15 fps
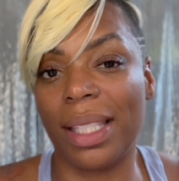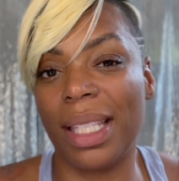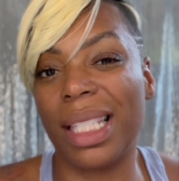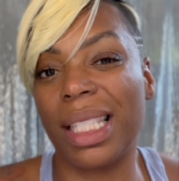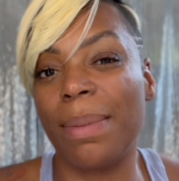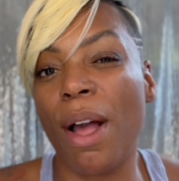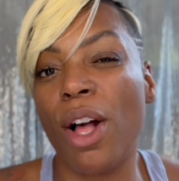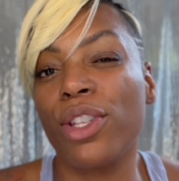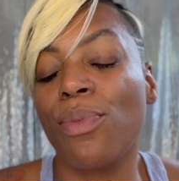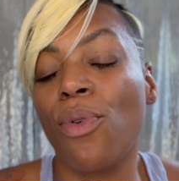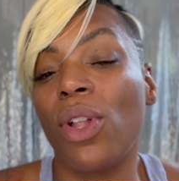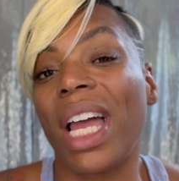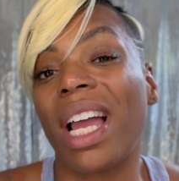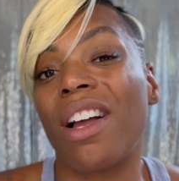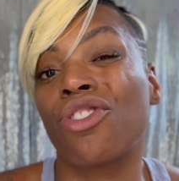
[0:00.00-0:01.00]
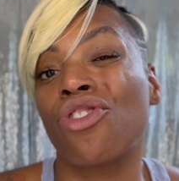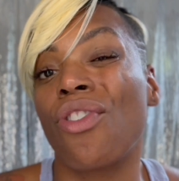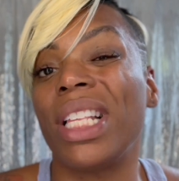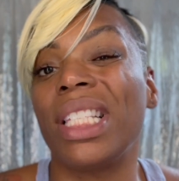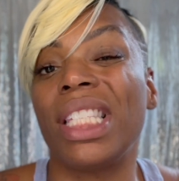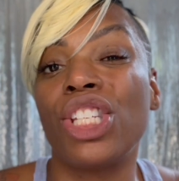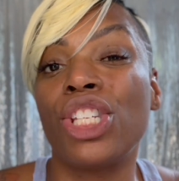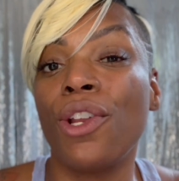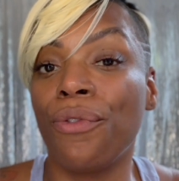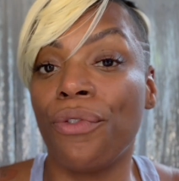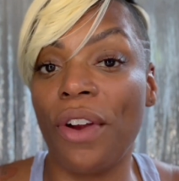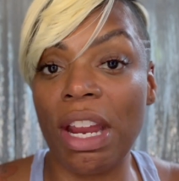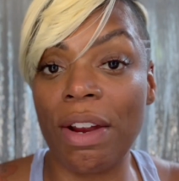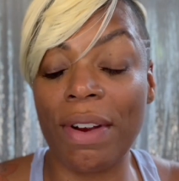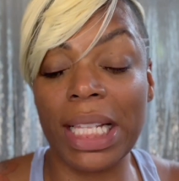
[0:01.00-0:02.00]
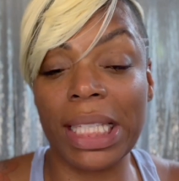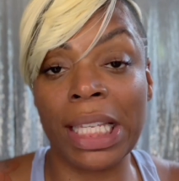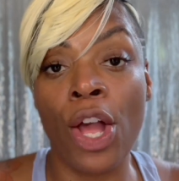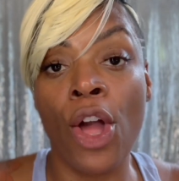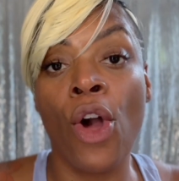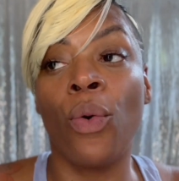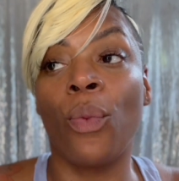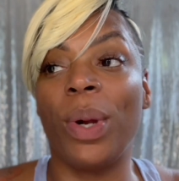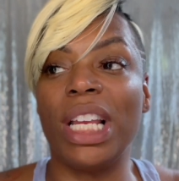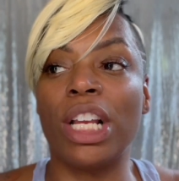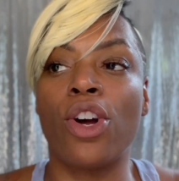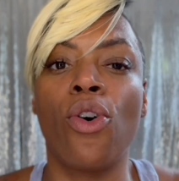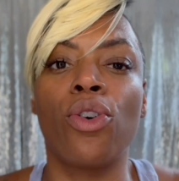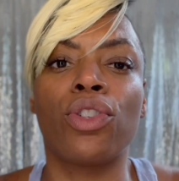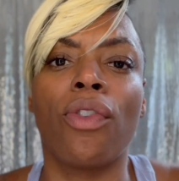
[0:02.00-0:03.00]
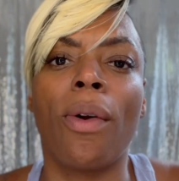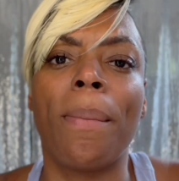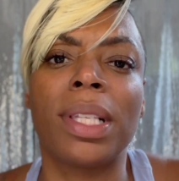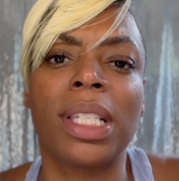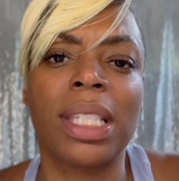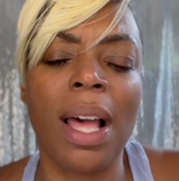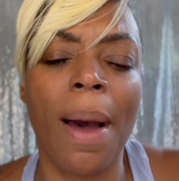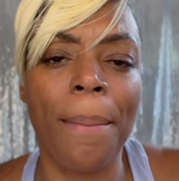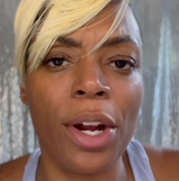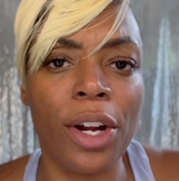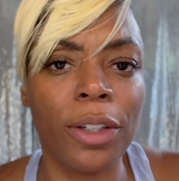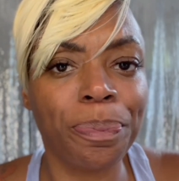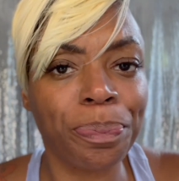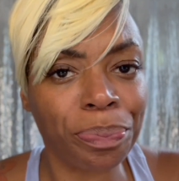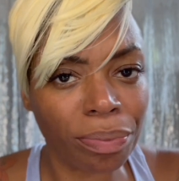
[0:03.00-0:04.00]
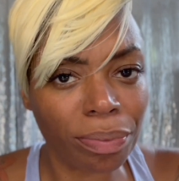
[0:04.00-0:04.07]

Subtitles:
This smells more like a transition fragrance when it goes from summer